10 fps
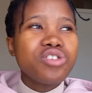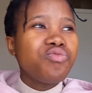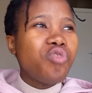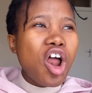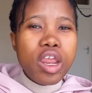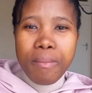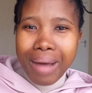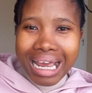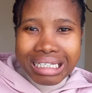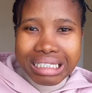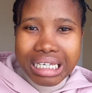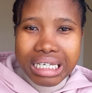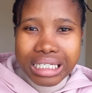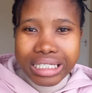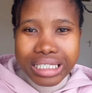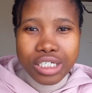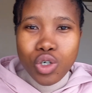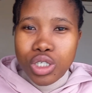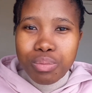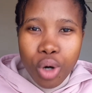volumizing, you see, those
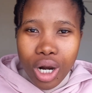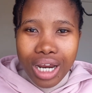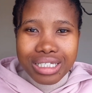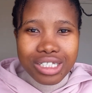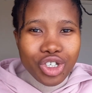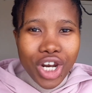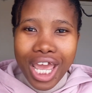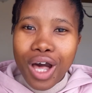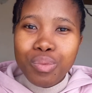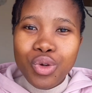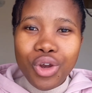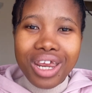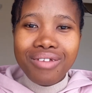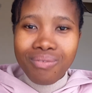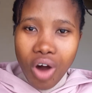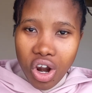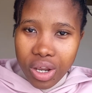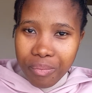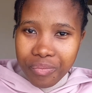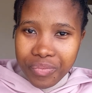products, it's gonna help to create volume.